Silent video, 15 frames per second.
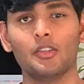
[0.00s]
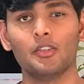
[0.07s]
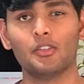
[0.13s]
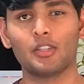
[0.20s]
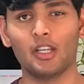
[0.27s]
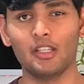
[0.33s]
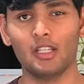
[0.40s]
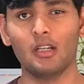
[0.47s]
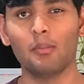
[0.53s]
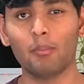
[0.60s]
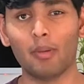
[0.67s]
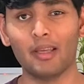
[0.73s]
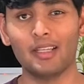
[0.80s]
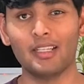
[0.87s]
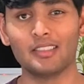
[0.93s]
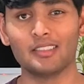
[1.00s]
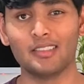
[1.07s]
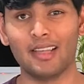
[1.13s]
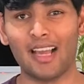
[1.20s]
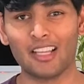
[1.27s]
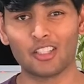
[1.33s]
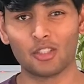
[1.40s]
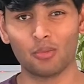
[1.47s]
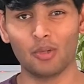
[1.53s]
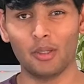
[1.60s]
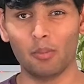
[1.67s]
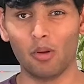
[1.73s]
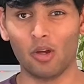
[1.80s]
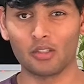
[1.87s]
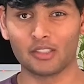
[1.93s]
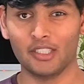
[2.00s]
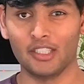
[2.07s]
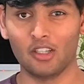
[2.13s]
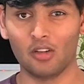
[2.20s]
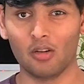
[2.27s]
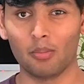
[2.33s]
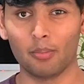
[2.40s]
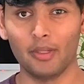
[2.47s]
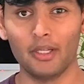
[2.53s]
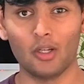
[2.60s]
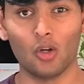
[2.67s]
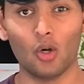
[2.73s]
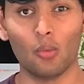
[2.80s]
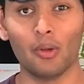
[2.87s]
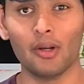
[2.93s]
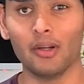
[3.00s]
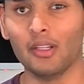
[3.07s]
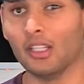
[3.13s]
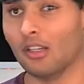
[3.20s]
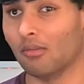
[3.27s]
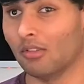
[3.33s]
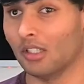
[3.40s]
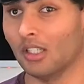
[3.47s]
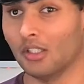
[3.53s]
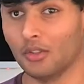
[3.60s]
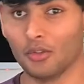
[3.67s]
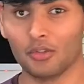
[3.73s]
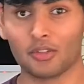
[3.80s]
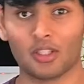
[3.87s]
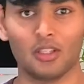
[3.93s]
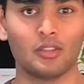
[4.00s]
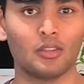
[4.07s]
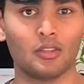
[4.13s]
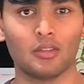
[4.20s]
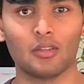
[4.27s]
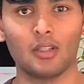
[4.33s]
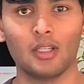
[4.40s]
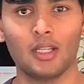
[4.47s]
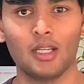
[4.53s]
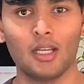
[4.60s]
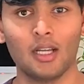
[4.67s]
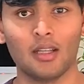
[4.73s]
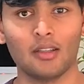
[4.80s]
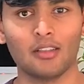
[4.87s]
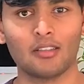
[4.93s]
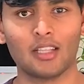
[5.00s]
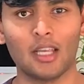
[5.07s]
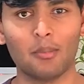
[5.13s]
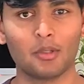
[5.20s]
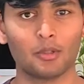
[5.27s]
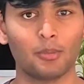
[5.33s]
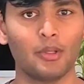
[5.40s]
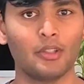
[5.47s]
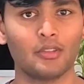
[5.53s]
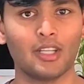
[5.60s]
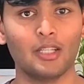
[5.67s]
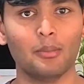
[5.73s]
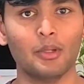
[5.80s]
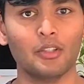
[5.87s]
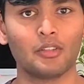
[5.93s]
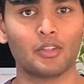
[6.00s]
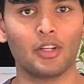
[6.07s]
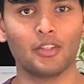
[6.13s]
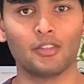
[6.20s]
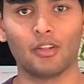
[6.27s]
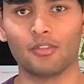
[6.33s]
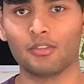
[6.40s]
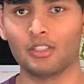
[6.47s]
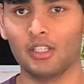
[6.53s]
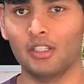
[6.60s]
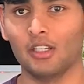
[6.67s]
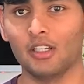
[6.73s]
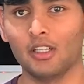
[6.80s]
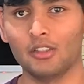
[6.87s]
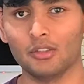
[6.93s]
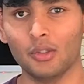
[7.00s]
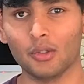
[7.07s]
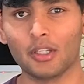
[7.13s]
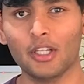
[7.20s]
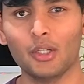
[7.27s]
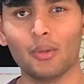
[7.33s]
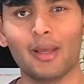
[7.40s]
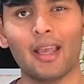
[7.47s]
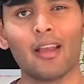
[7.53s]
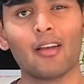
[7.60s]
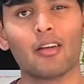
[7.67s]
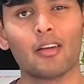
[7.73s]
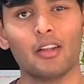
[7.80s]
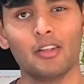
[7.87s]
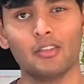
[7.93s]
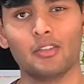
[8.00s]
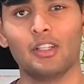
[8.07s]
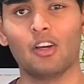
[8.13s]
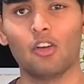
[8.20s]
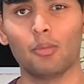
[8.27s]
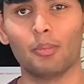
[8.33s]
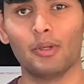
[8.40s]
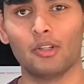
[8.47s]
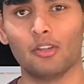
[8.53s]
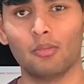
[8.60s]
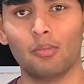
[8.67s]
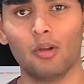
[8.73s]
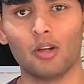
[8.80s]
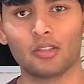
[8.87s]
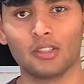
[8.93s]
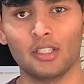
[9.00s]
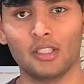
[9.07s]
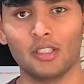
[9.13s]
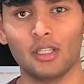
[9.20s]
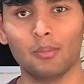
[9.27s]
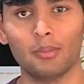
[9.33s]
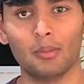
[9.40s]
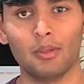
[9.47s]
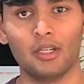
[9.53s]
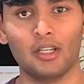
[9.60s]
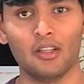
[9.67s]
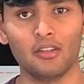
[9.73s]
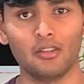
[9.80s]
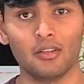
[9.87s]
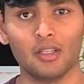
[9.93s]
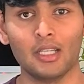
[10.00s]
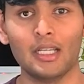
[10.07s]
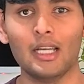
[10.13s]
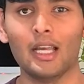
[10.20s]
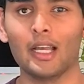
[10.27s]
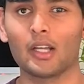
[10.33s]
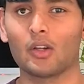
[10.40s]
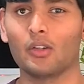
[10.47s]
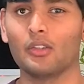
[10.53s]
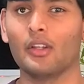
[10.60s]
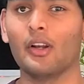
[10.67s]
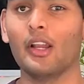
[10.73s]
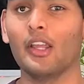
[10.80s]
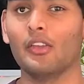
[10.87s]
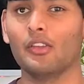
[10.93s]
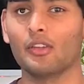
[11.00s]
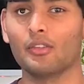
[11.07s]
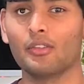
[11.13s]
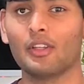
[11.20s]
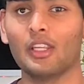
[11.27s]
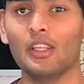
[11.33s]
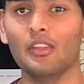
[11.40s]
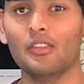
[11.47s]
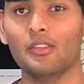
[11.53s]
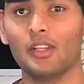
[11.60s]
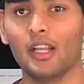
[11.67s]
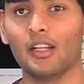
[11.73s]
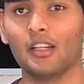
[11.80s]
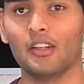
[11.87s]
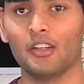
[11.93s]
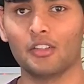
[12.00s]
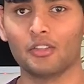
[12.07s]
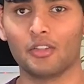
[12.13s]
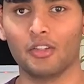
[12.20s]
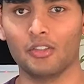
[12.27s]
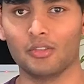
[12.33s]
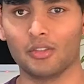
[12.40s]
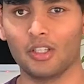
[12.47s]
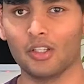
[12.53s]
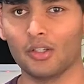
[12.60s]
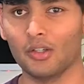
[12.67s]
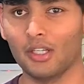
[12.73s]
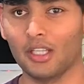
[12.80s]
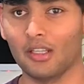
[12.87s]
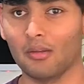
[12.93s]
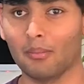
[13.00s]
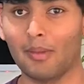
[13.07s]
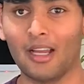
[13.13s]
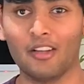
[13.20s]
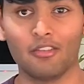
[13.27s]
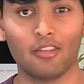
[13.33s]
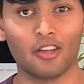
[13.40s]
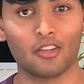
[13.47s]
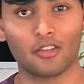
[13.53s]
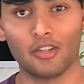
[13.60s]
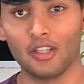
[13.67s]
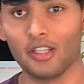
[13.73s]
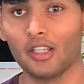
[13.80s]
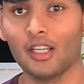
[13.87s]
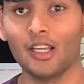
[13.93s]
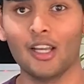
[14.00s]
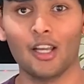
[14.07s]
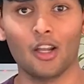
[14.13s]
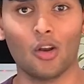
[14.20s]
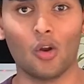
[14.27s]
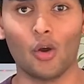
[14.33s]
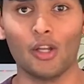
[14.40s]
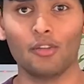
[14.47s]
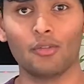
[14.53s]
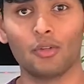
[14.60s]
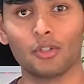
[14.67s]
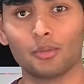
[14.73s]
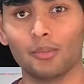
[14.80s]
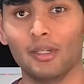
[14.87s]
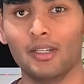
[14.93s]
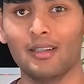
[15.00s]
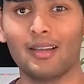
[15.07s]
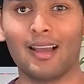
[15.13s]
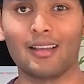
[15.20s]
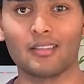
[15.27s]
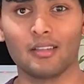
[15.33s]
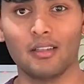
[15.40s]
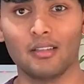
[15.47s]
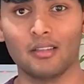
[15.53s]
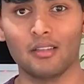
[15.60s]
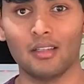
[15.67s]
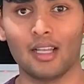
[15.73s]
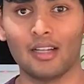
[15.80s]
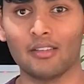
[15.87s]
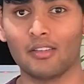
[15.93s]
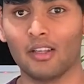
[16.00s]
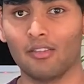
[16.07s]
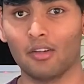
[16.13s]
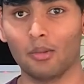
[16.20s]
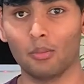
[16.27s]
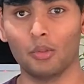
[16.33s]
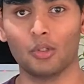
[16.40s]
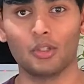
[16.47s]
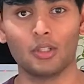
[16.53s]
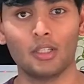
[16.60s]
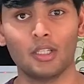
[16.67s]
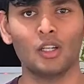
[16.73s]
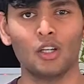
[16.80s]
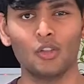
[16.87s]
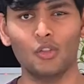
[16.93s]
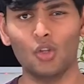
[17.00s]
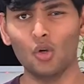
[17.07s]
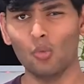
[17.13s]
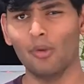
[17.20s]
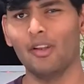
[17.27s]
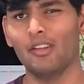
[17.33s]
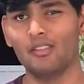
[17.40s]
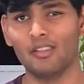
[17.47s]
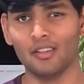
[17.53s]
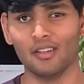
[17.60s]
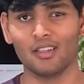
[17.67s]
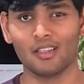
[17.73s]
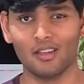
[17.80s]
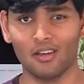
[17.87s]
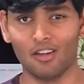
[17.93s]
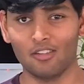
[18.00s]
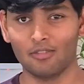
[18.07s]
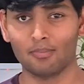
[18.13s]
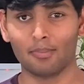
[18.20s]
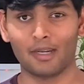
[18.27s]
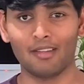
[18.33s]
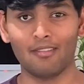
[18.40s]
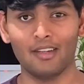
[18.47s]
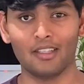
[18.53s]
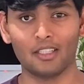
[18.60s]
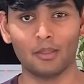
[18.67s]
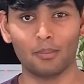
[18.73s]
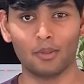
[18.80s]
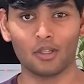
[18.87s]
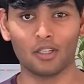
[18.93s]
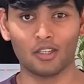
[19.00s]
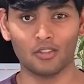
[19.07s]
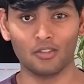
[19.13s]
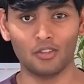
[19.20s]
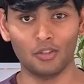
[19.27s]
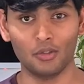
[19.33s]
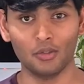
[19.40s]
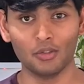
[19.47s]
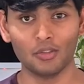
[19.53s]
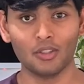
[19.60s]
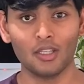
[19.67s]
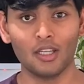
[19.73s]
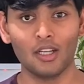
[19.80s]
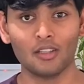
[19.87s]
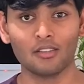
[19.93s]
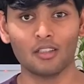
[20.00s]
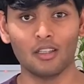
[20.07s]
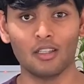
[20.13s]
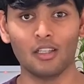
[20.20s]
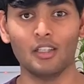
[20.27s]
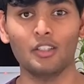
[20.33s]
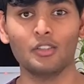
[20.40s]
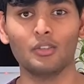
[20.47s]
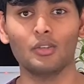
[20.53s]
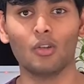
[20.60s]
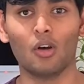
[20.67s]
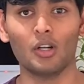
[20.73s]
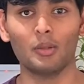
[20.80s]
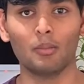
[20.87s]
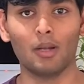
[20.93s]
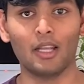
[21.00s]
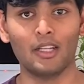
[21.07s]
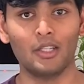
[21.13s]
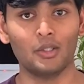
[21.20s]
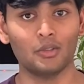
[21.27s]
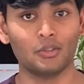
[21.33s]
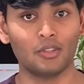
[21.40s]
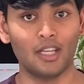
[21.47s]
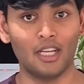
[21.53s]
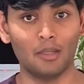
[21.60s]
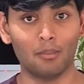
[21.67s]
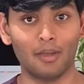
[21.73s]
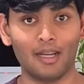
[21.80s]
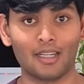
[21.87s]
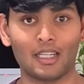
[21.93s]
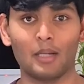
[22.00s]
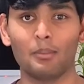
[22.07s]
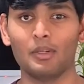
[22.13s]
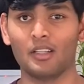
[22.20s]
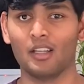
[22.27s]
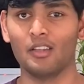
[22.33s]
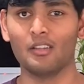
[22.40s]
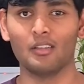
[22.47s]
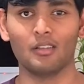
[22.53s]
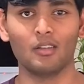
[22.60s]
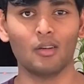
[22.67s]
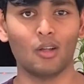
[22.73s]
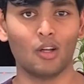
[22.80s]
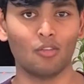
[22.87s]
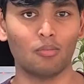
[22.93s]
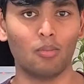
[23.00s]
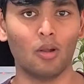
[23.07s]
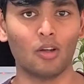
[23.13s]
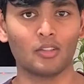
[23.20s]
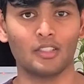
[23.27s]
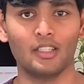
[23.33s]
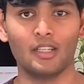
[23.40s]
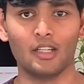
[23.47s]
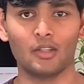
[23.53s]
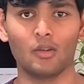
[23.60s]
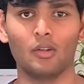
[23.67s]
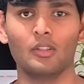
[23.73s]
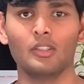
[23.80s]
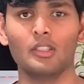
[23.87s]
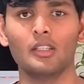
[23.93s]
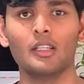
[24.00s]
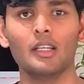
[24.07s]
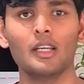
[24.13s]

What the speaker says: China pilots nationwide blockchain development over real-world use cases. The Cyberspace Administration of China is looking to encourage development of blockchain implementation across a range of key state industries, including manufacturing, law enforcement, taxation, and several more. Though very cynical of private cryptocurrency use, China is not blind to state-backed application of blockchain technology.